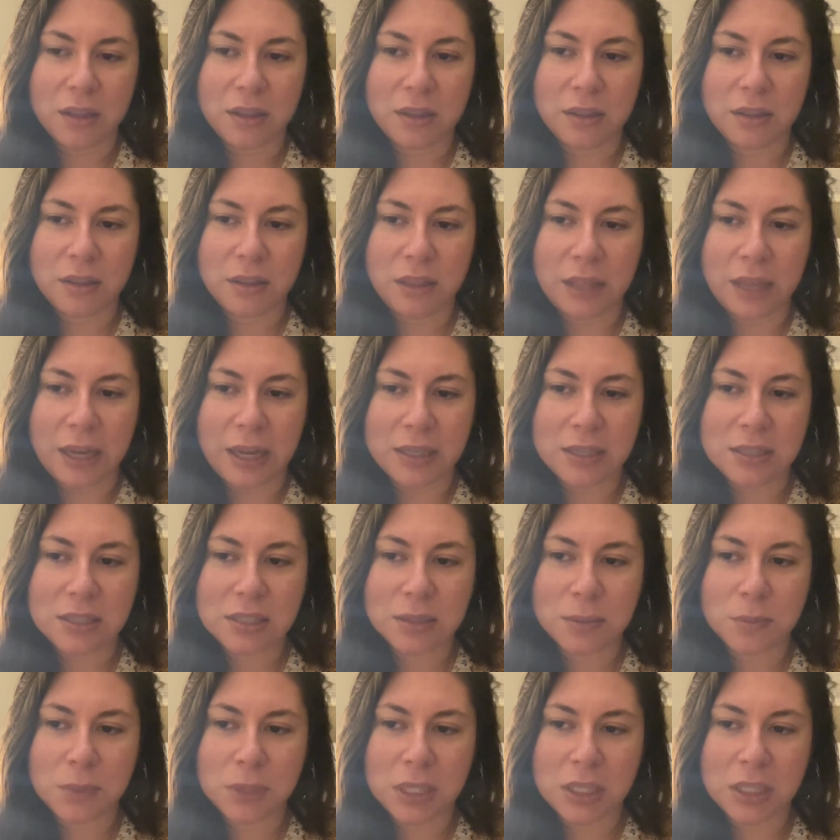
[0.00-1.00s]
that's
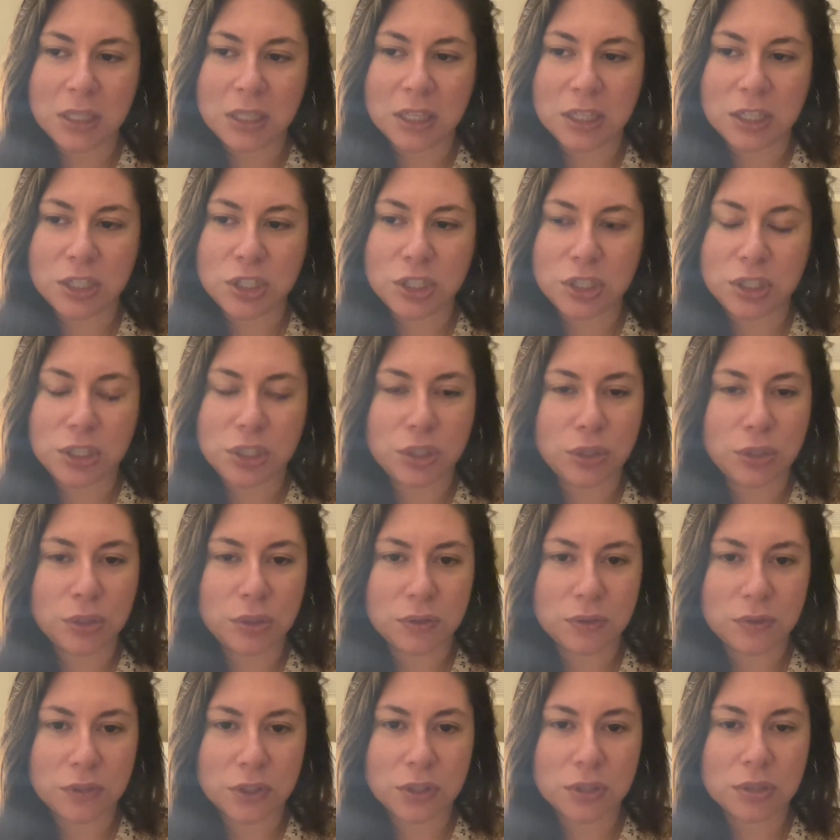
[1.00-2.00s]
something that's just
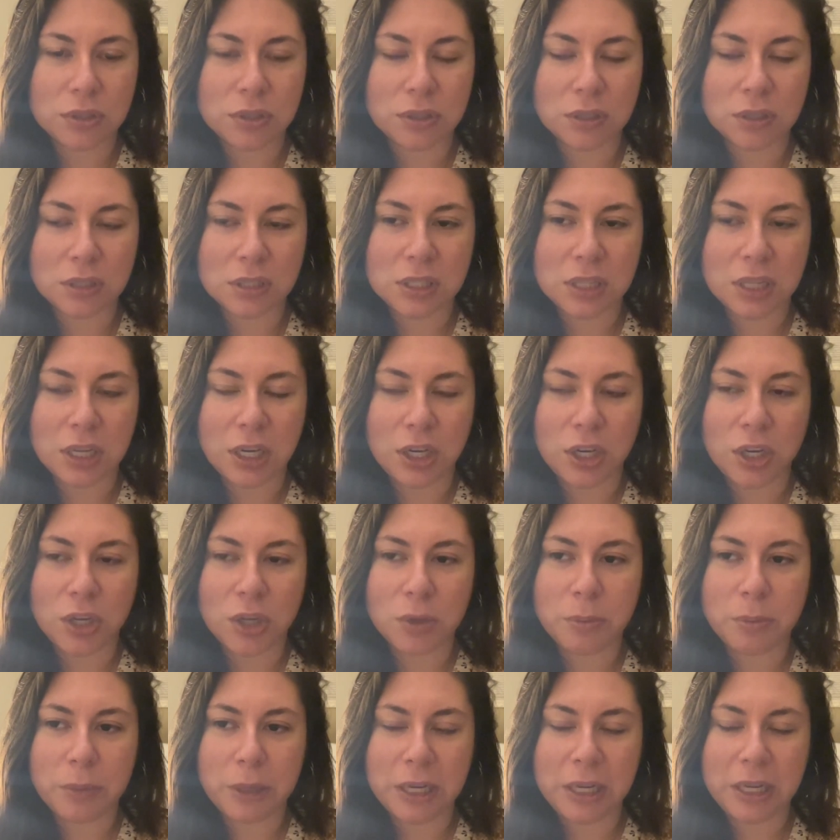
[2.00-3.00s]
universal, is that
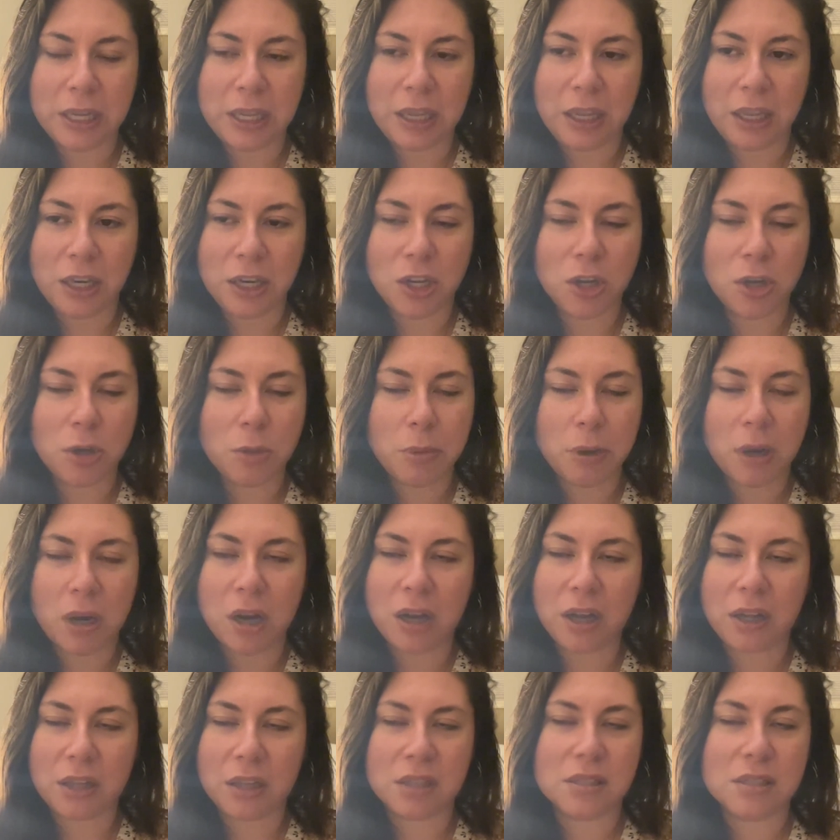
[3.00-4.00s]
no
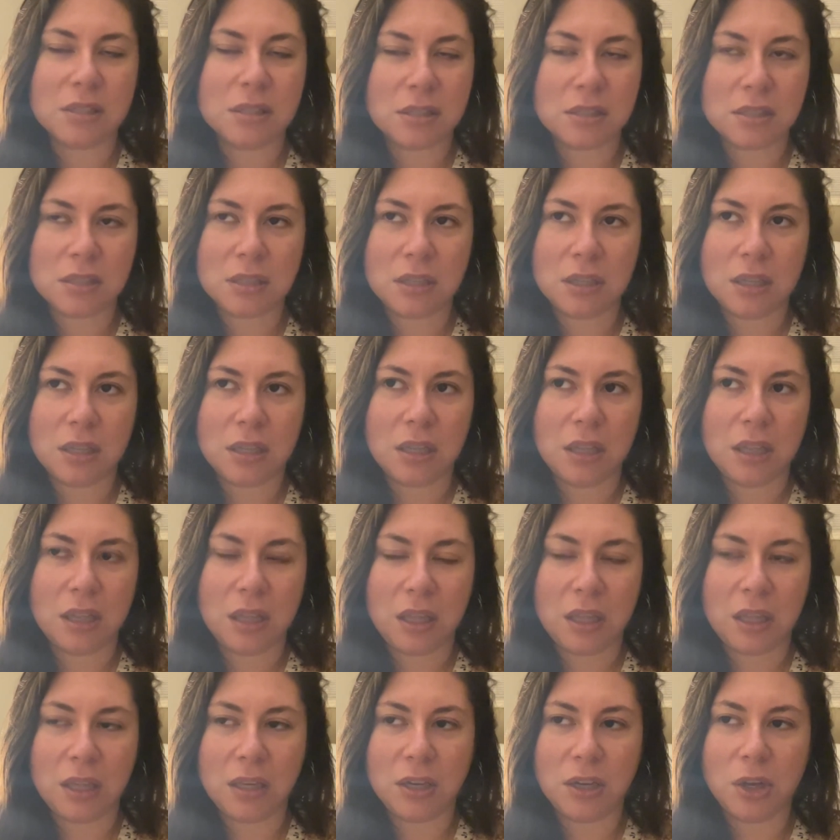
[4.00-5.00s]
boss,
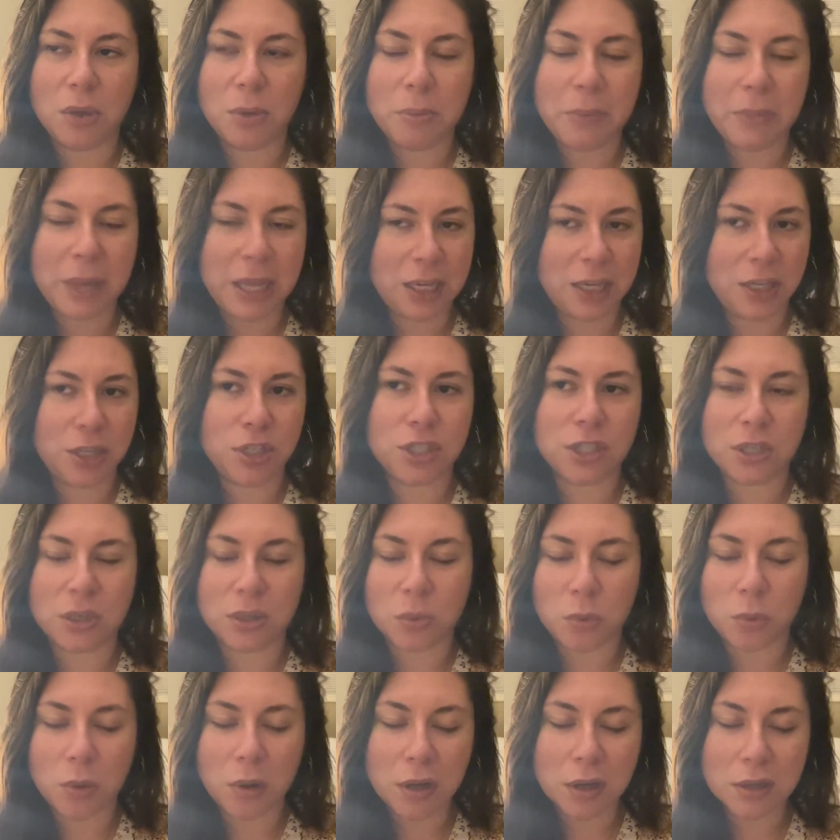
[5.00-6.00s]
no manager
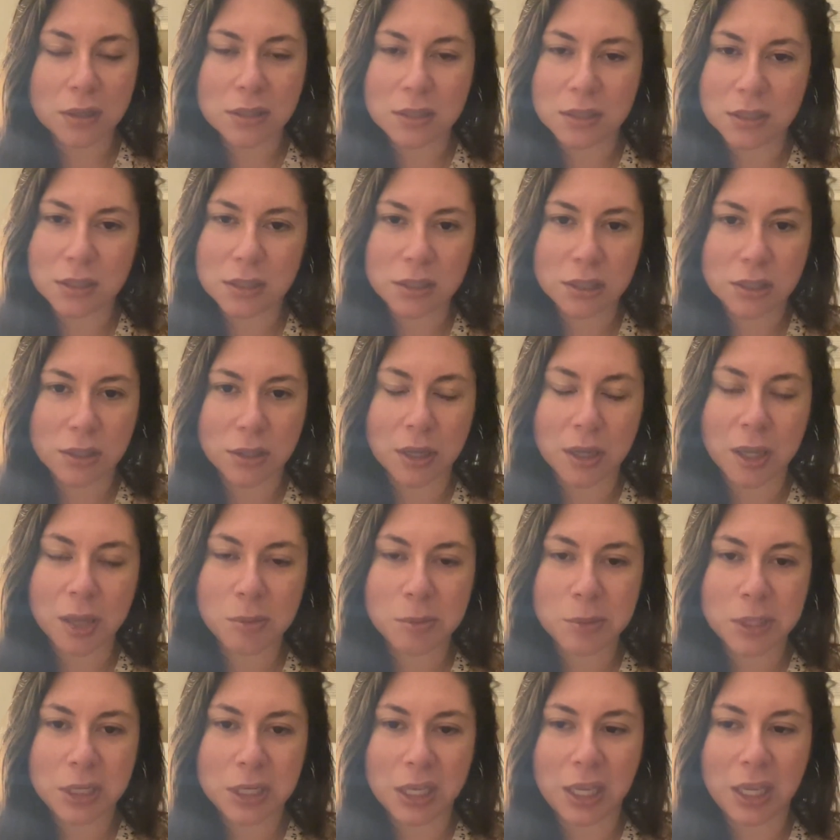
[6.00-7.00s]
walks into a
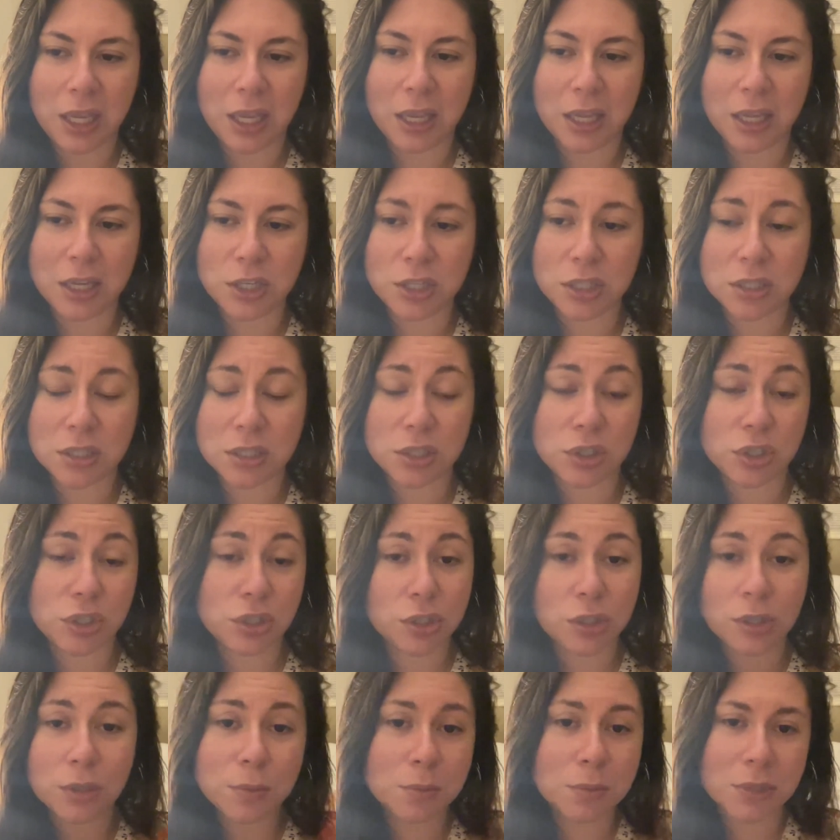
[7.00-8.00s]
company and just
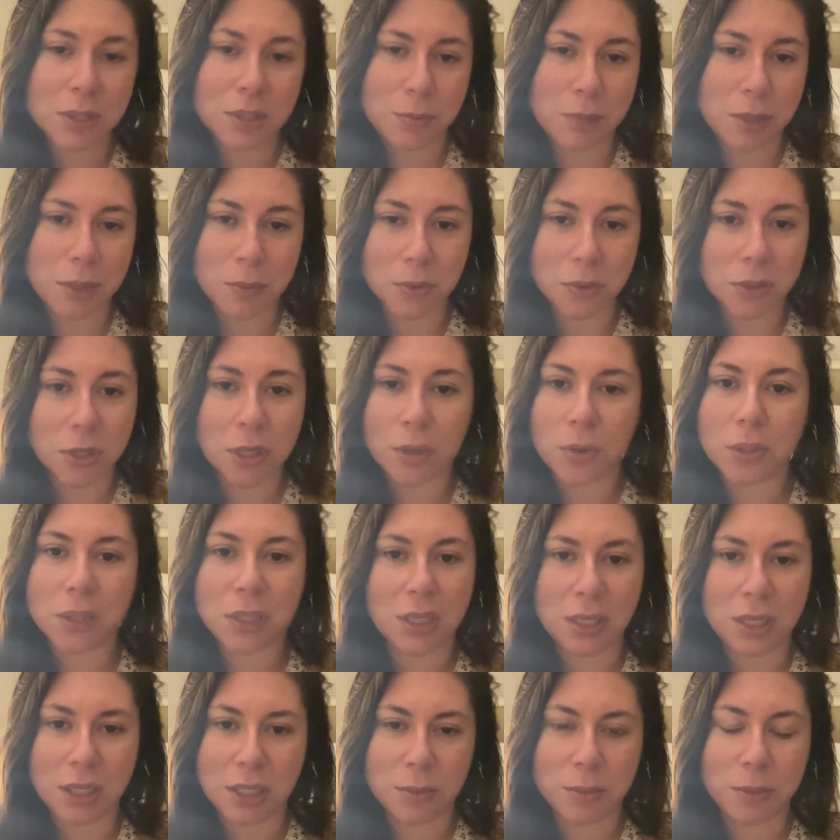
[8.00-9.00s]
assumes that people know what
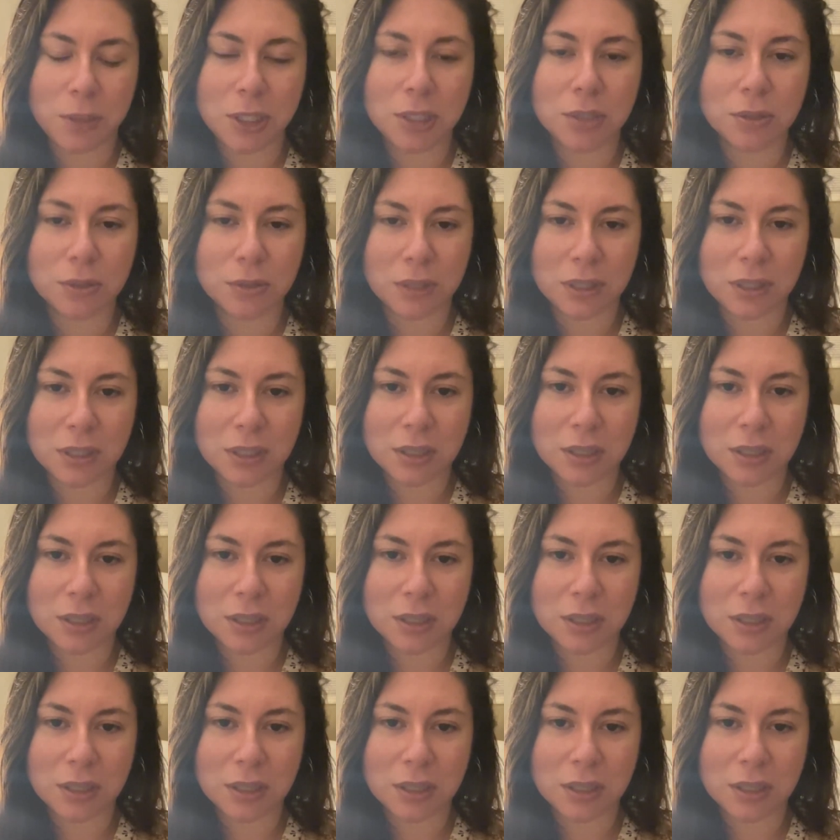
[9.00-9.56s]
they need to be doing.